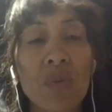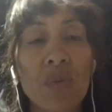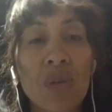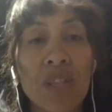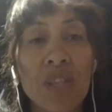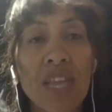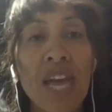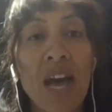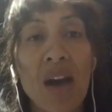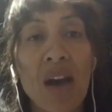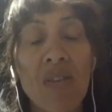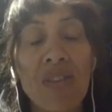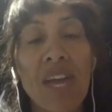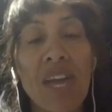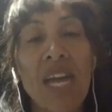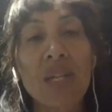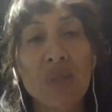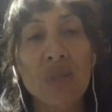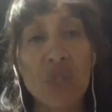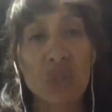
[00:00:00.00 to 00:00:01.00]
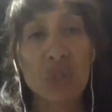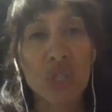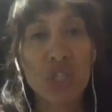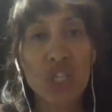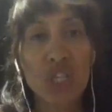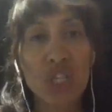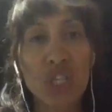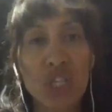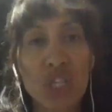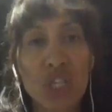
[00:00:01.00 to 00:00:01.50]
with health and
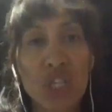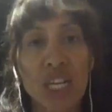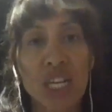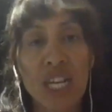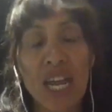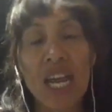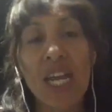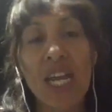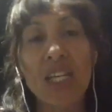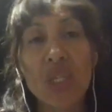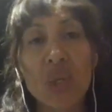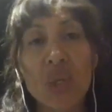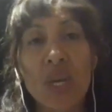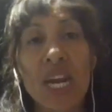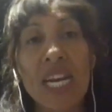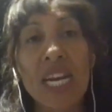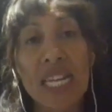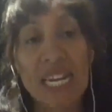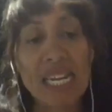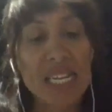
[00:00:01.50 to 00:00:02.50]
nutrition and training